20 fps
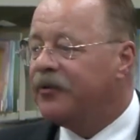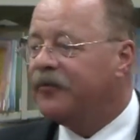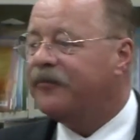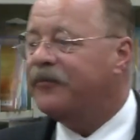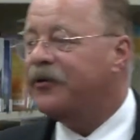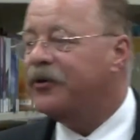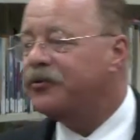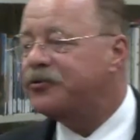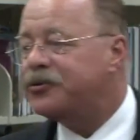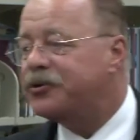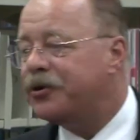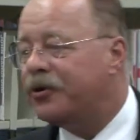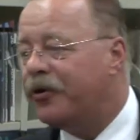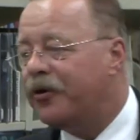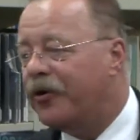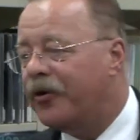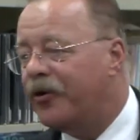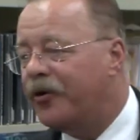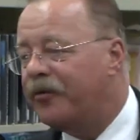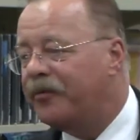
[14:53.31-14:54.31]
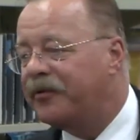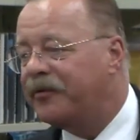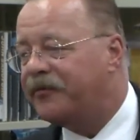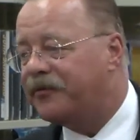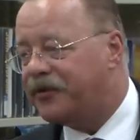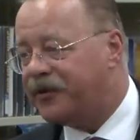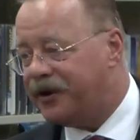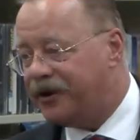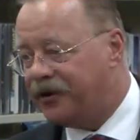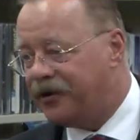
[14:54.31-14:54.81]
future home
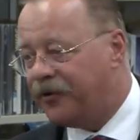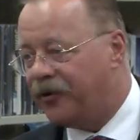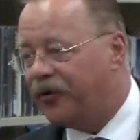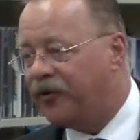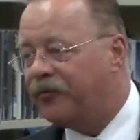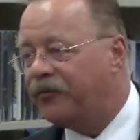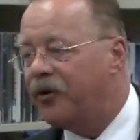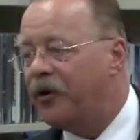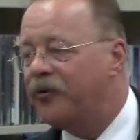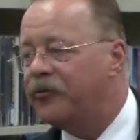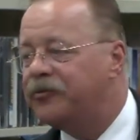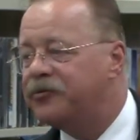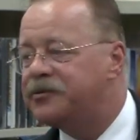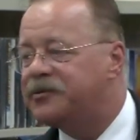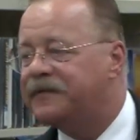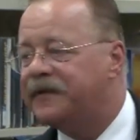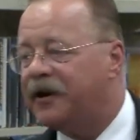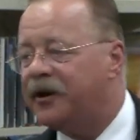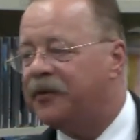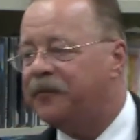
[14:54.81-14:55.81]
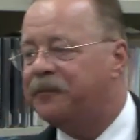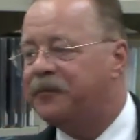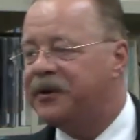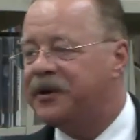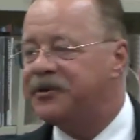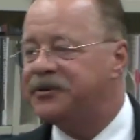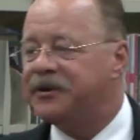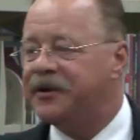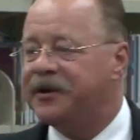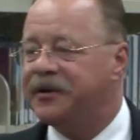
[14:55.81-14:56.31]
of Theodore Roosevelt
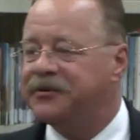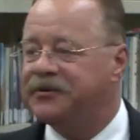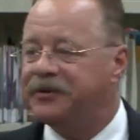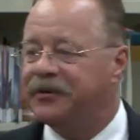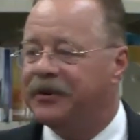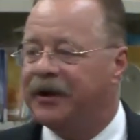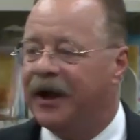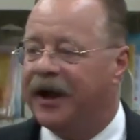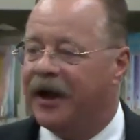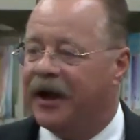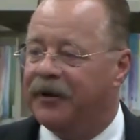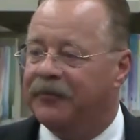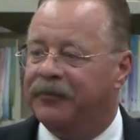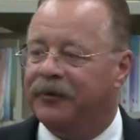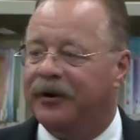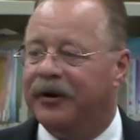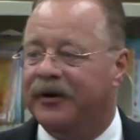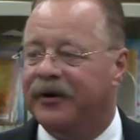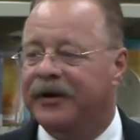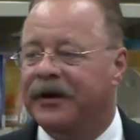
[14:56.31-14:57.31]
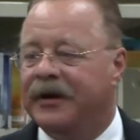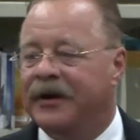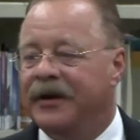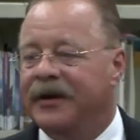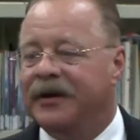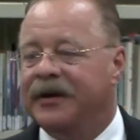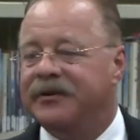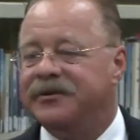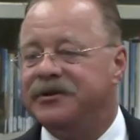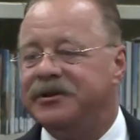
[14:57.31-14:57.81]
Presidential Library,
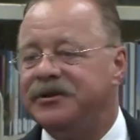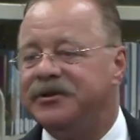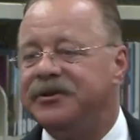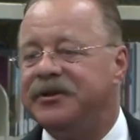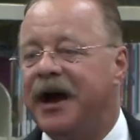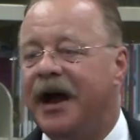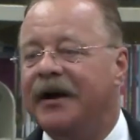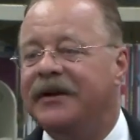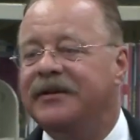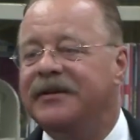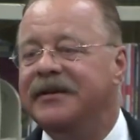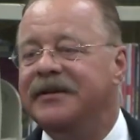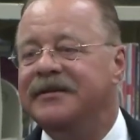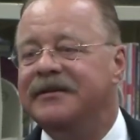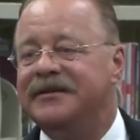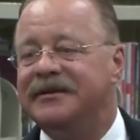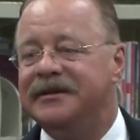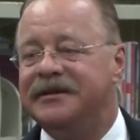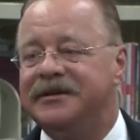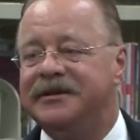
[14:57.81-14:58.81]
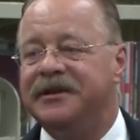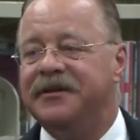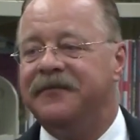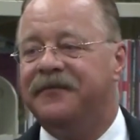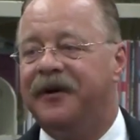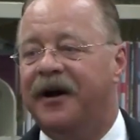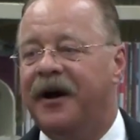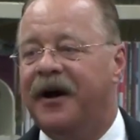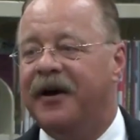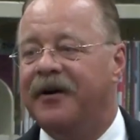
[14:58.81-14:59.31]
and since
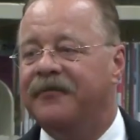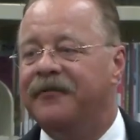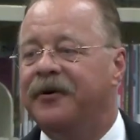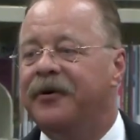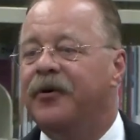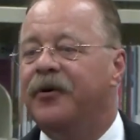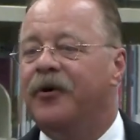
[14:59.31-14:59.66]
1965,